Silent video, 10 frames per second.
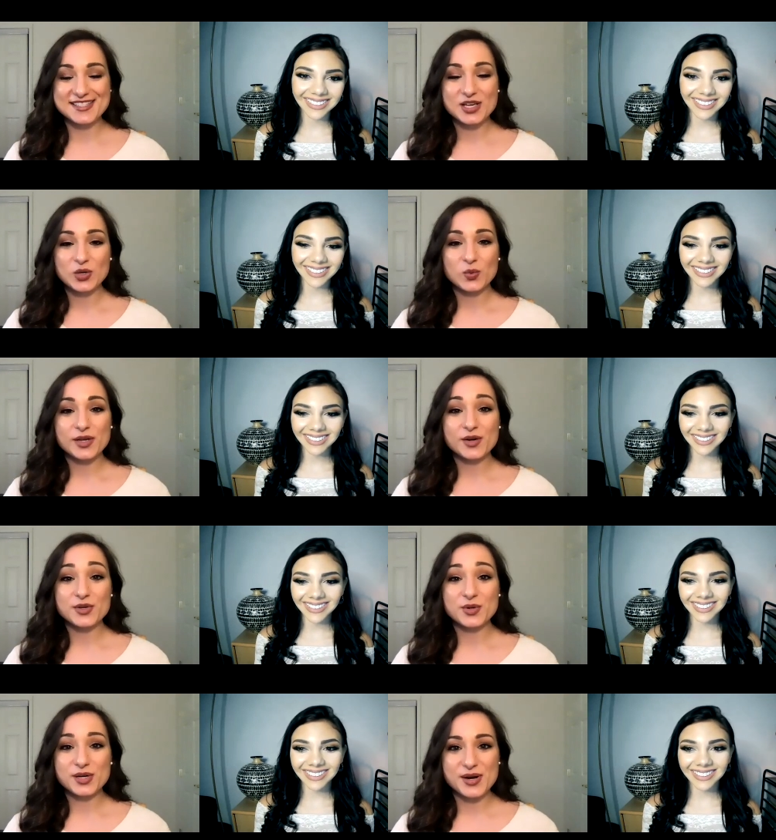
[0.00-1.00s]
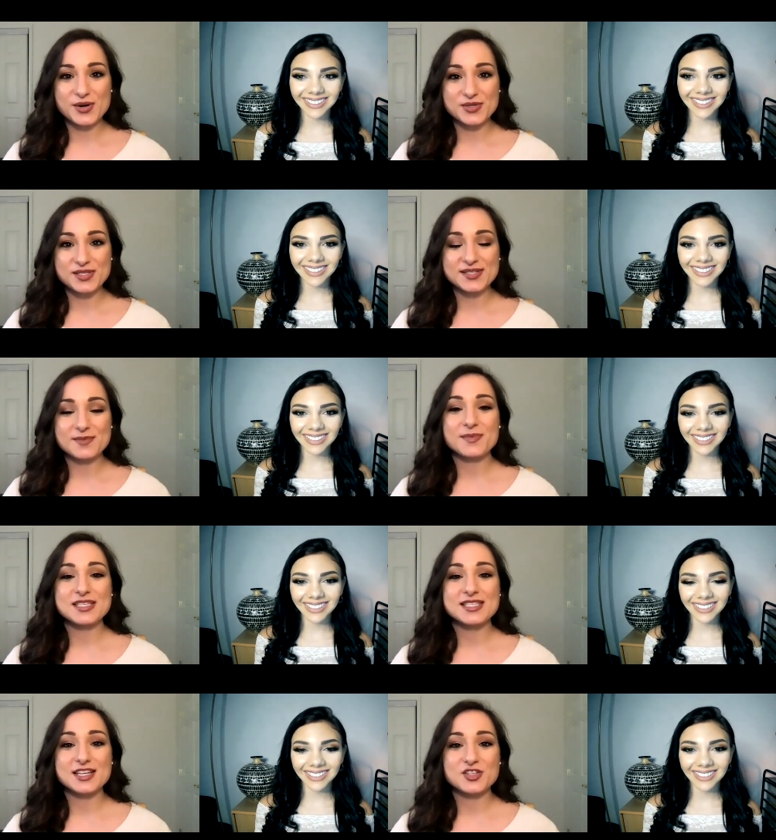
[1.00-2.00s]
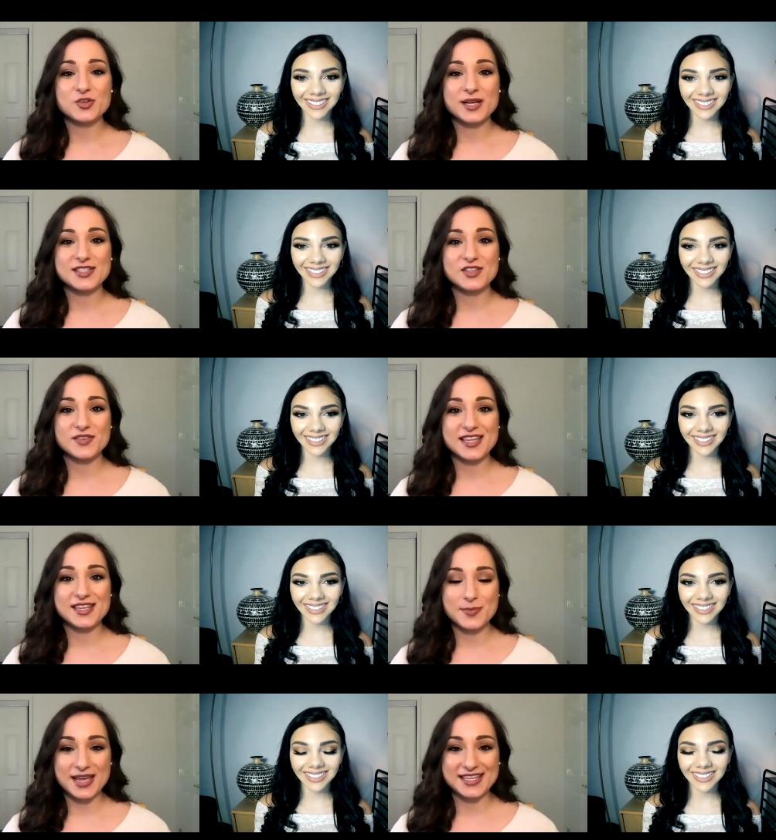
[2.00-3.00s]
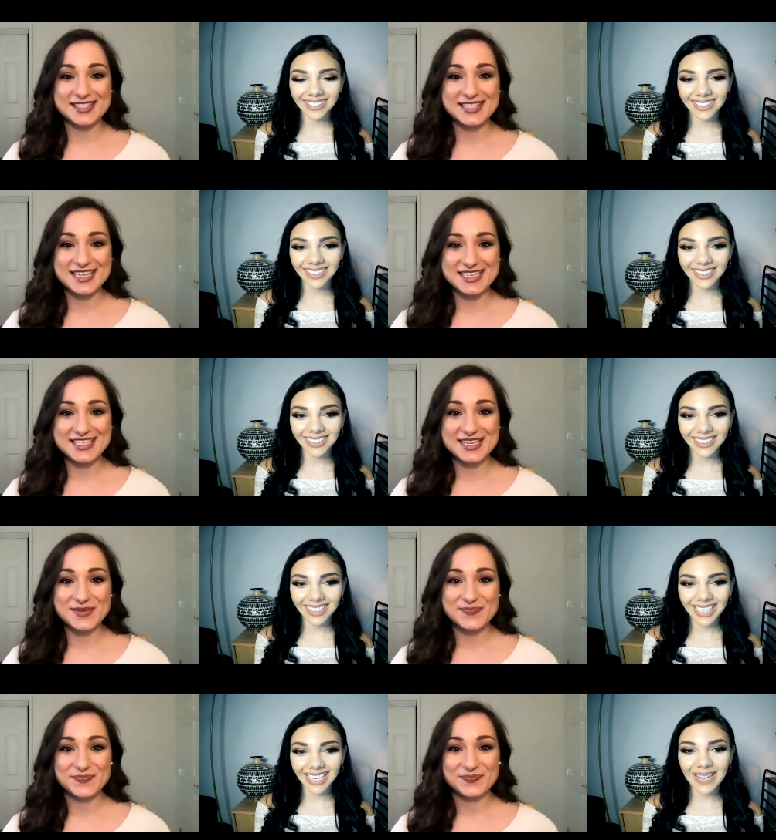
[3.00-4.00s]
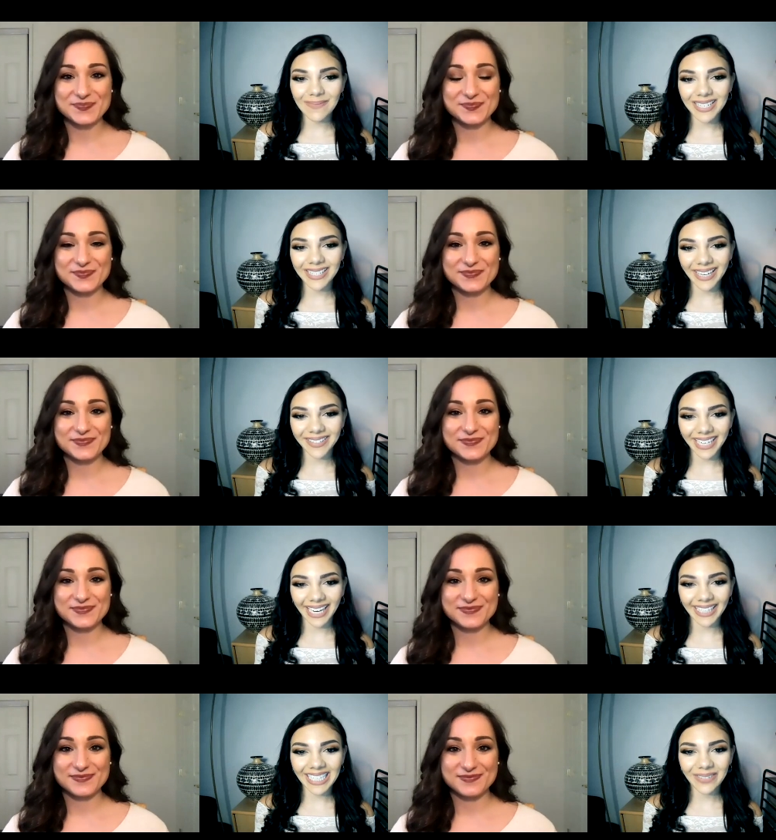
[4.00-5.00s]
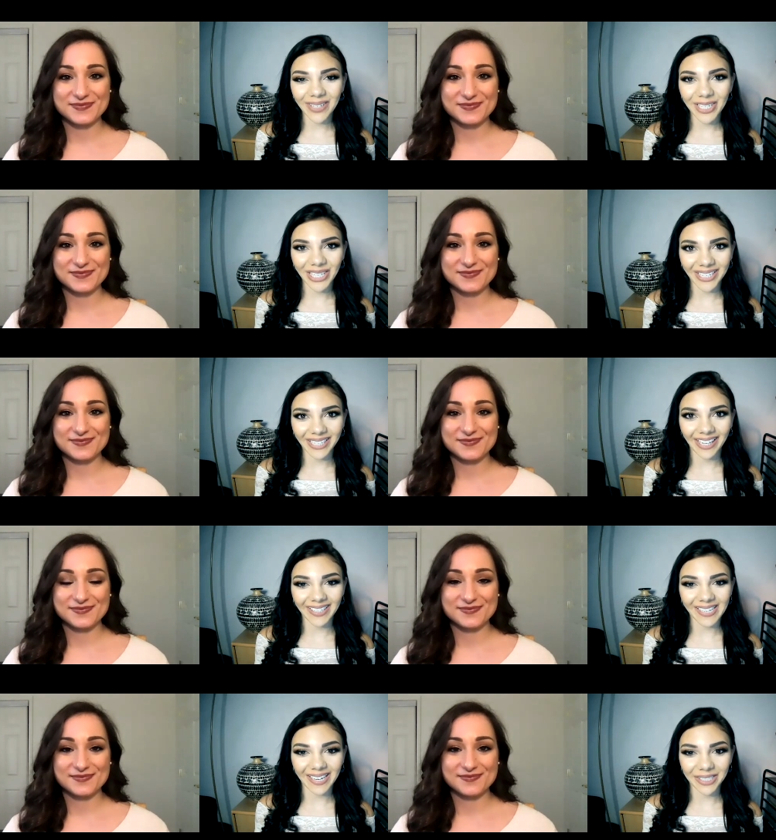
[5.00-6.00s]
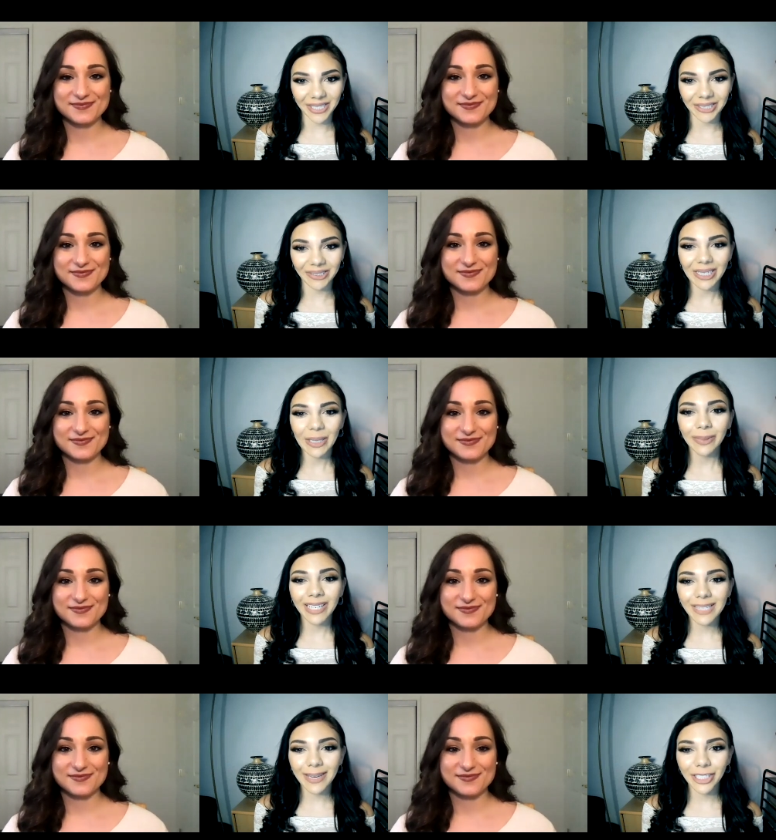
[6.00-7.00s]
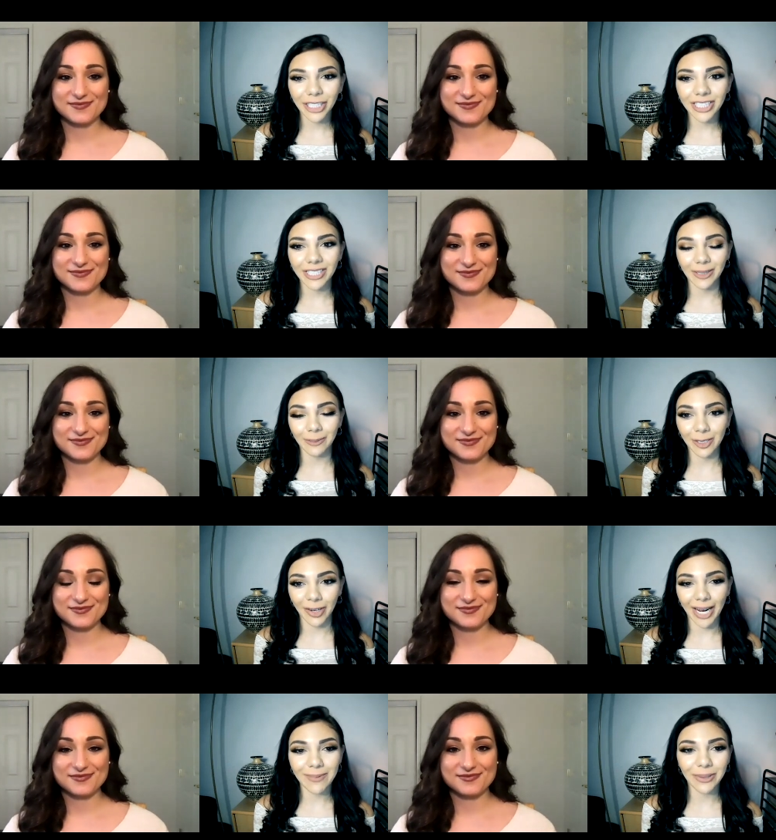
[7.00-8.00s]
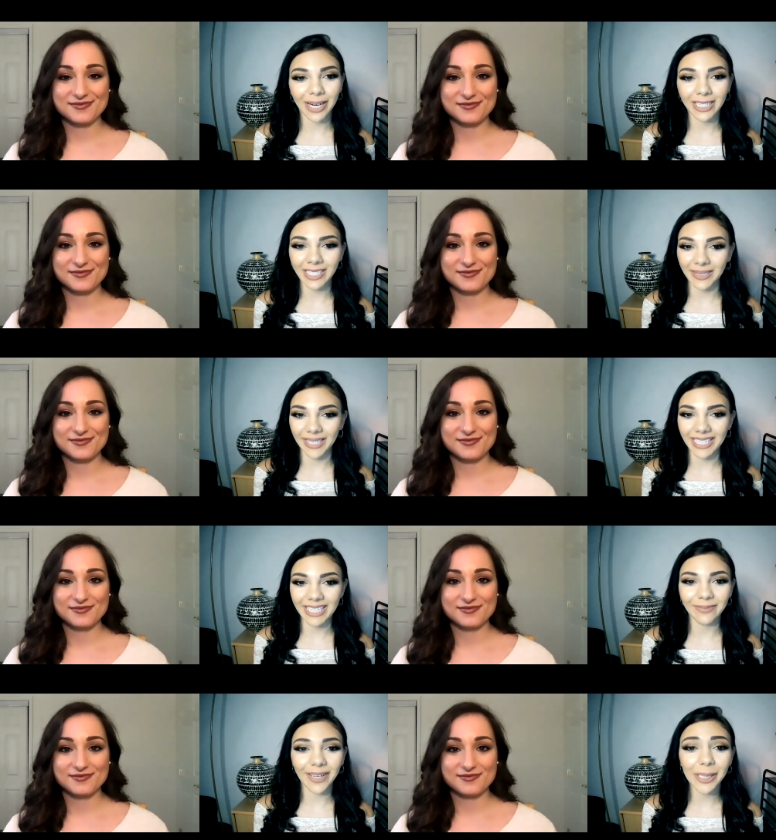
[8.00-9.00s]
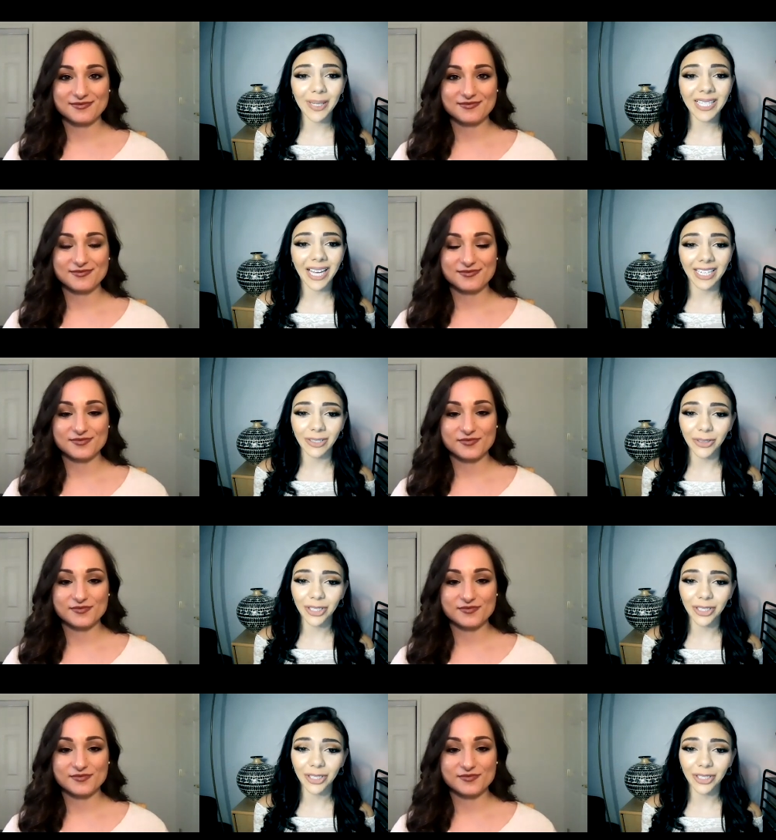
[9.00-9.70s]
Speaker 1: We are your hosts, Miss Central Pennsylvania Megan Sinisi
Speaker 2: and Miss Thousand Islands Francesca D'Alessandro. Please make sure to subscribe to our series and follow us on social